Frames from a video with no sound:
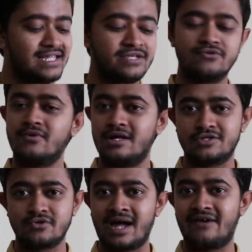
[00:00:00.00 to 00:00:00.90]
then you
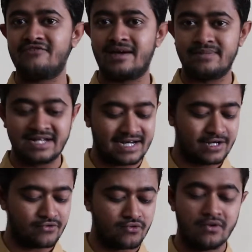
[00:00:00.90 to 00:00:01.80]
also have the ability
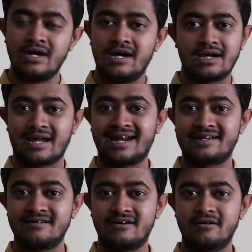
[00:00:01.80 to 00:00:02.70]
to get
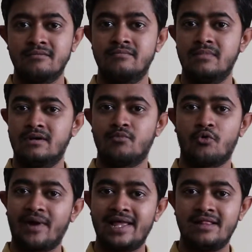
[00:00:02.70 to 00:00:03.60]
a
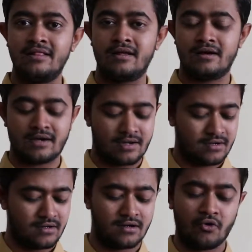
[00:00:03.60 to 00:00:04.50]
mobile
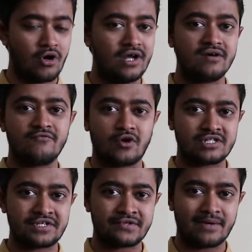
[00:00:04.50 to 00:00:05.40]
holder for
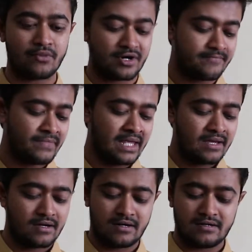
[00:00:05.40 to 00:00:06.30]
this tripod,
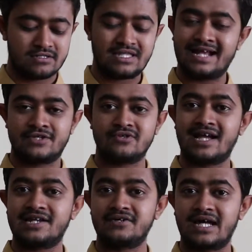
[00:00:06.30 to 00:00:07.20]
so
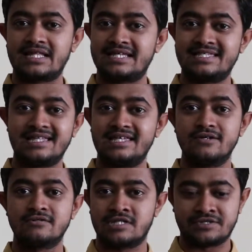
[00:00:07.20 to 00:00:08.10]
that you can easily
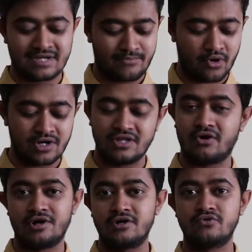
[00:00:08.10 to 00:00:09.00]
use this tripod in
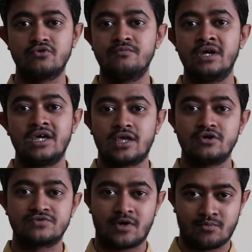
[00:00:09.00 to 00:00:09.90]
order to
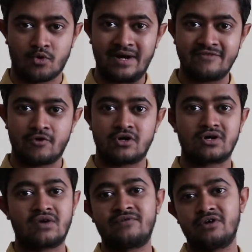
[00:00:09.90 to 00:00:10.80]
use for mobile
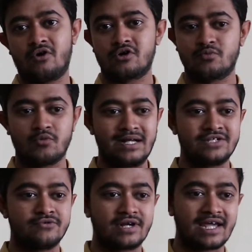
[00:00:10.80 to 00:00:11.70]
photography or
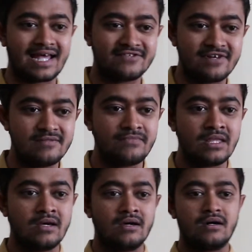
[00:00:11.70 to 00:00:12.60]
mobile shooting as
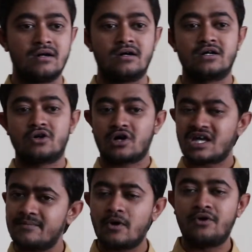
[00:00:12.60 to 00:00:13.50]
well.
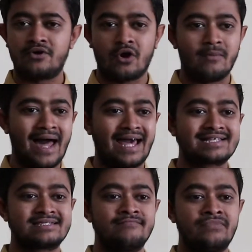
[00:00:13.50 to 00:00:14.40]
Talking about
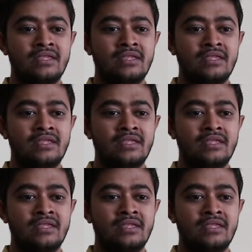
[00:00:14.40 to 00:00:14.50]
drawbacks,